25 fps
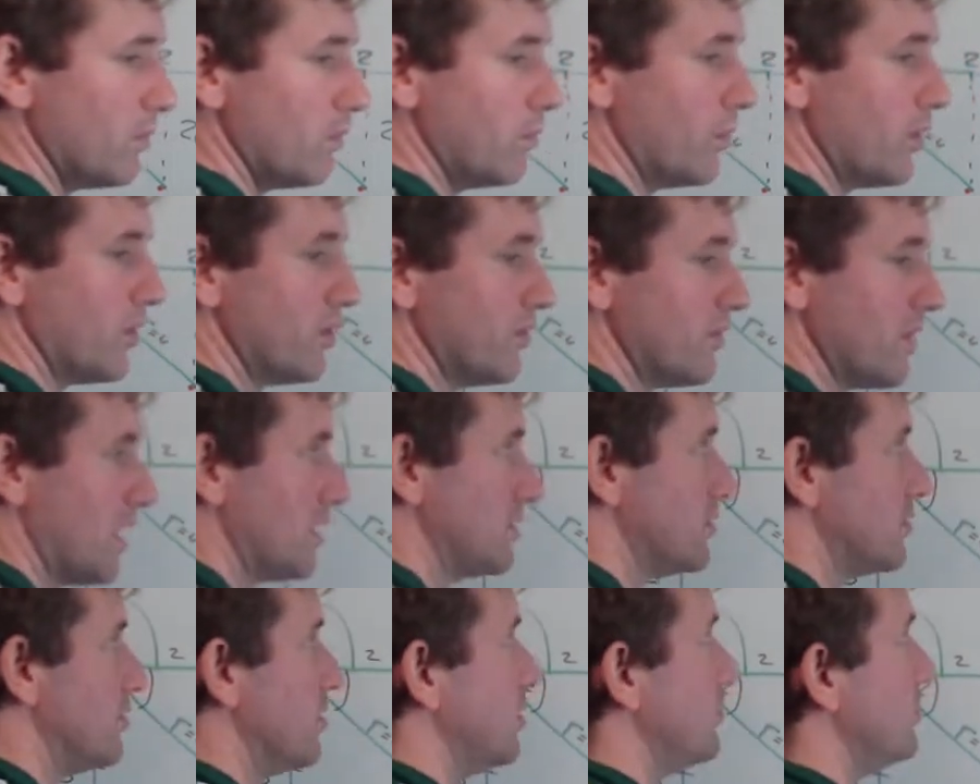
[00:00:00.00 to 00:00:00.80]
where you
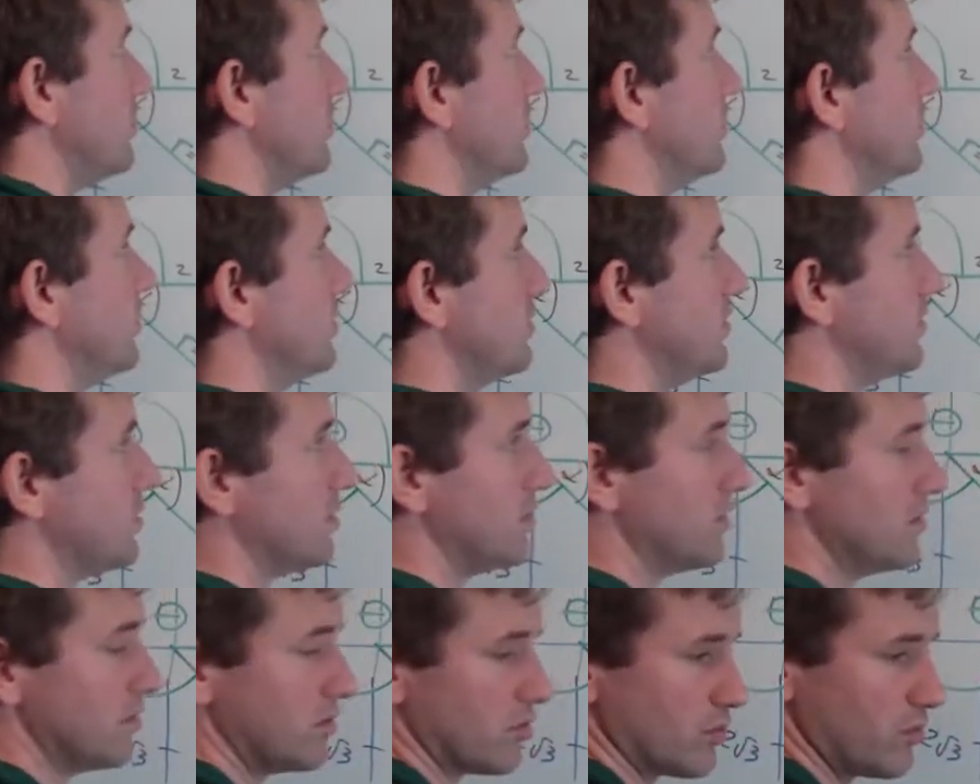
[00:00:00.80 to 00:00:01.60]
got W is
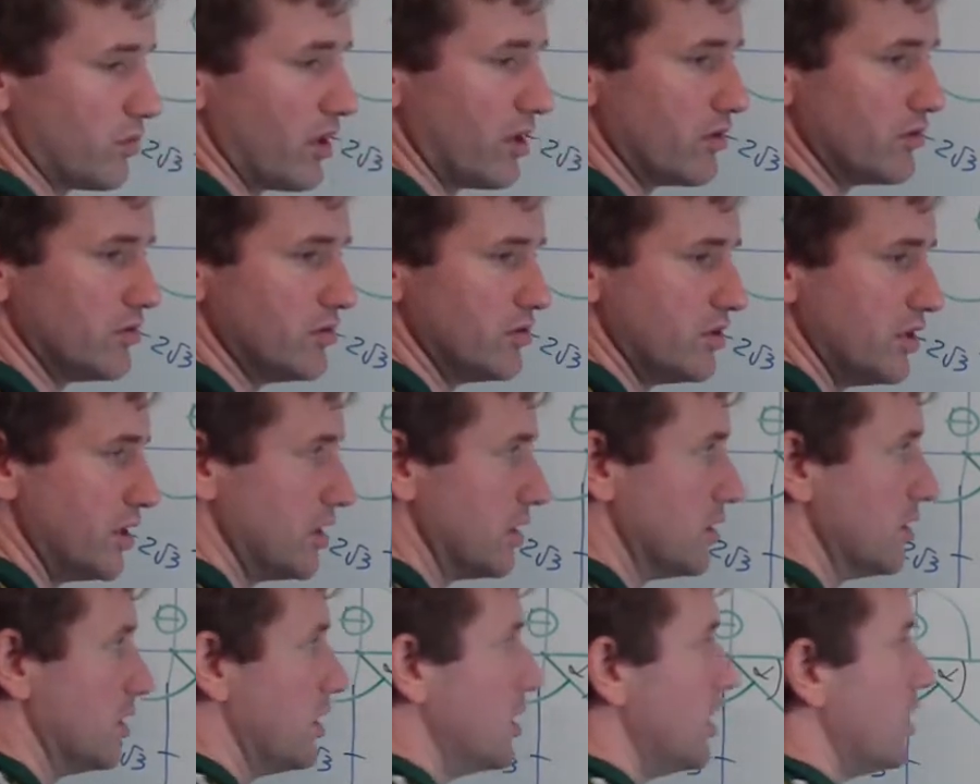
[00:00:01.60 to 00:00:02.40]
the square root
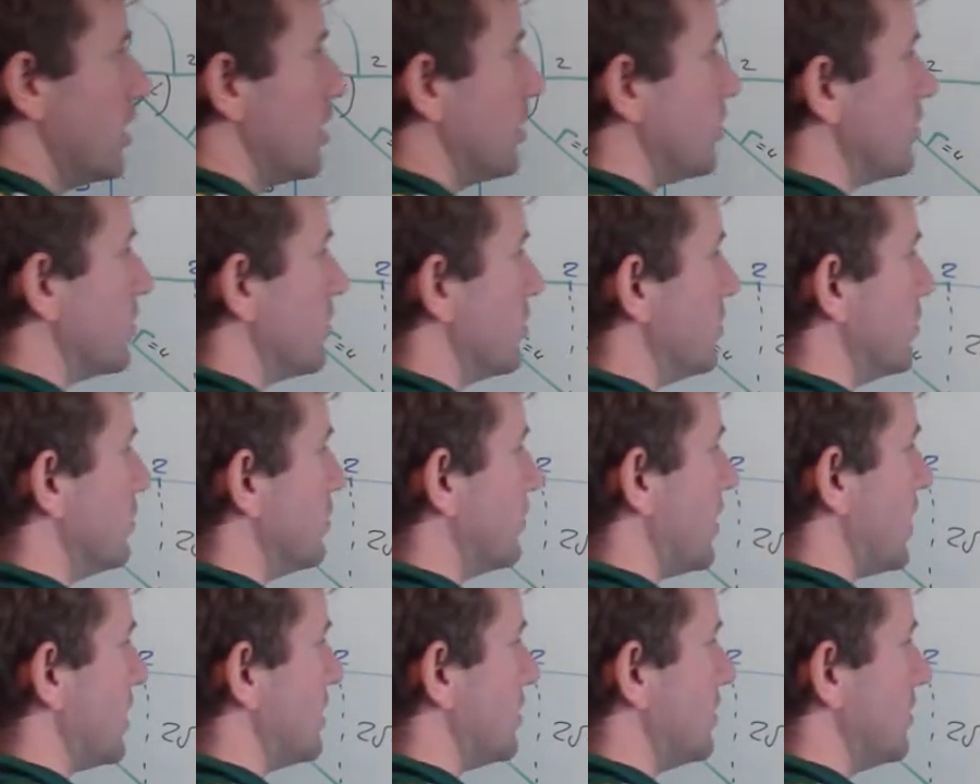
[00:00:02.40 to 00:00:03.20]
here. You know
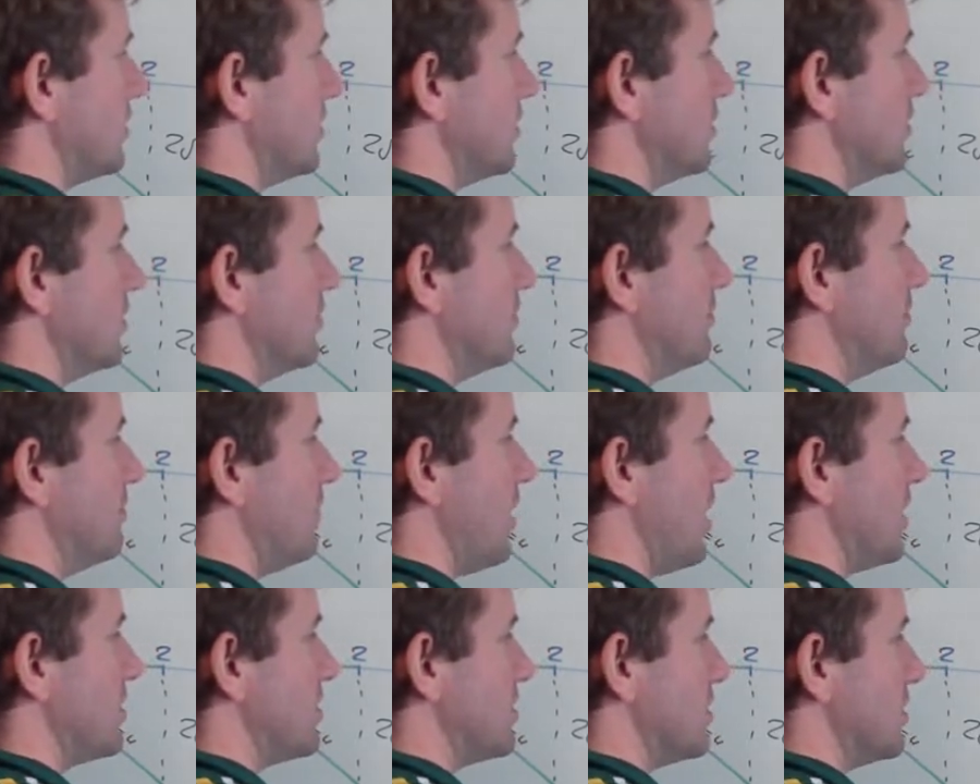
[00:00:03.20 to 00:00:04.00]
that the
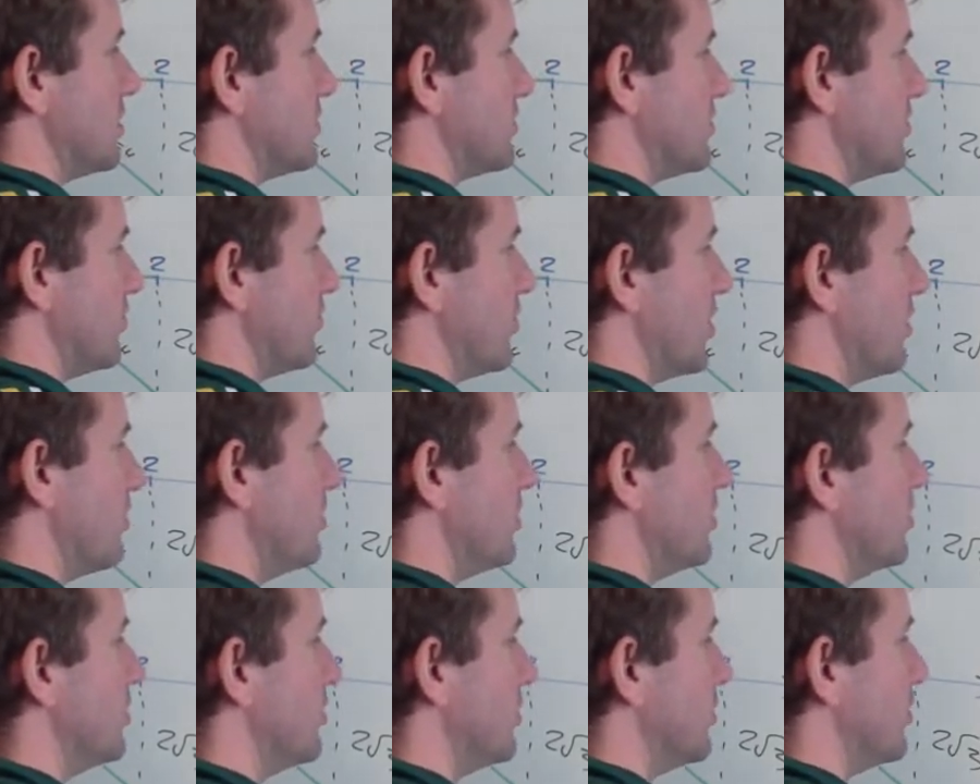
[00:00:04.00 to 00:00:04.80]
modulus of
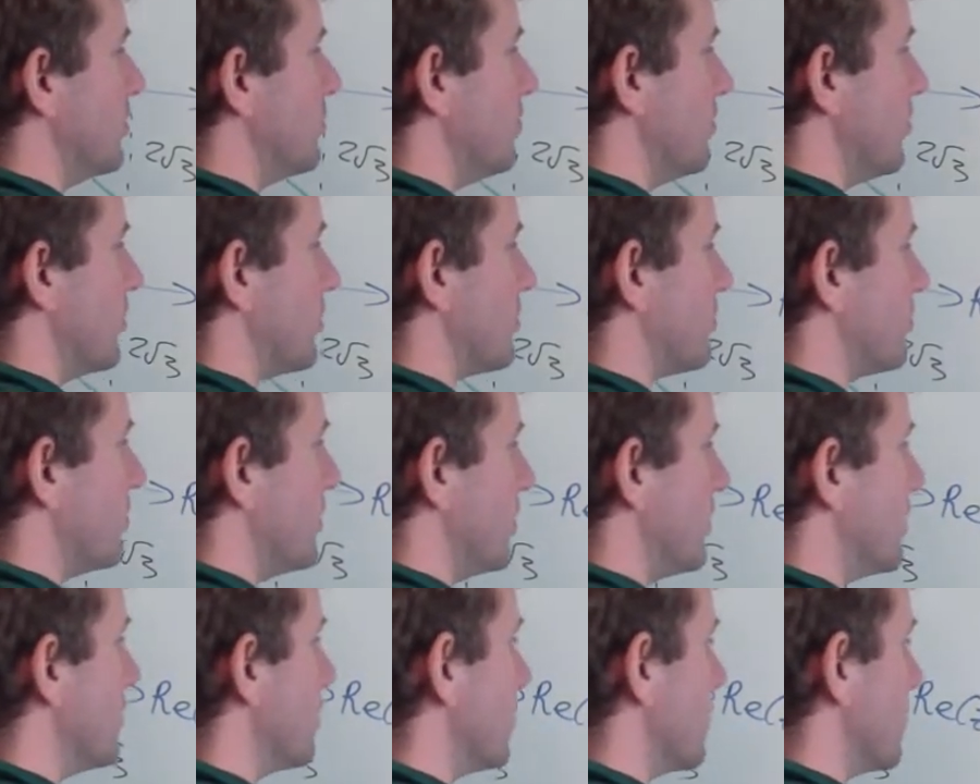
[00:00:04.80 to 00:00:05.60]
W must be
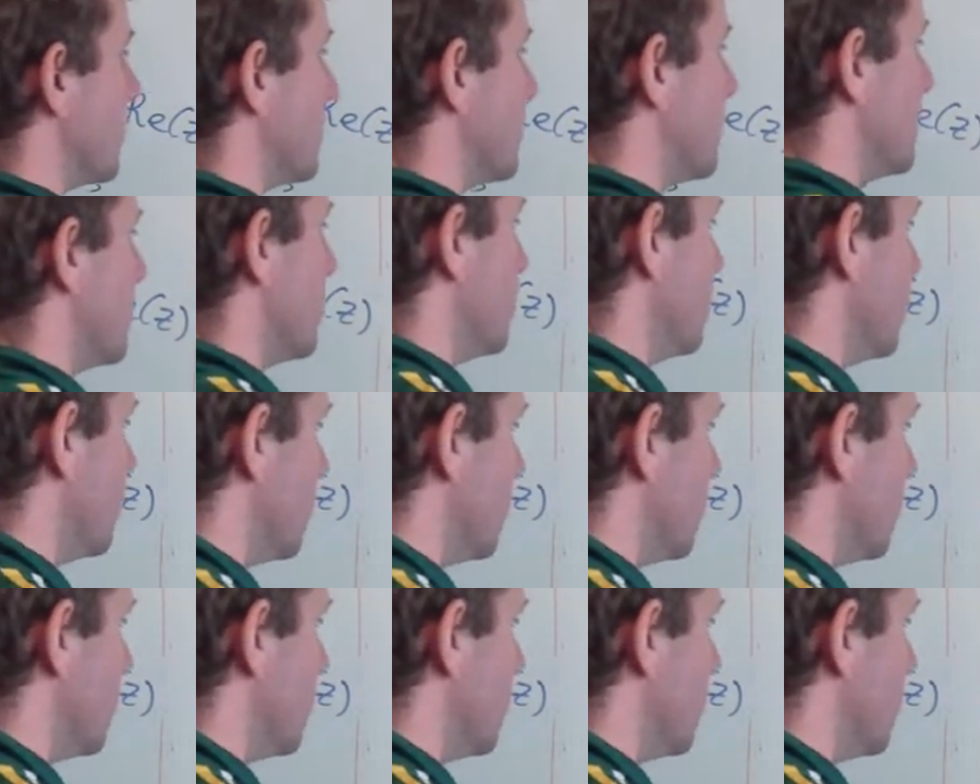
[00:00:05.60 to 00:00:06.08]
equal to 2,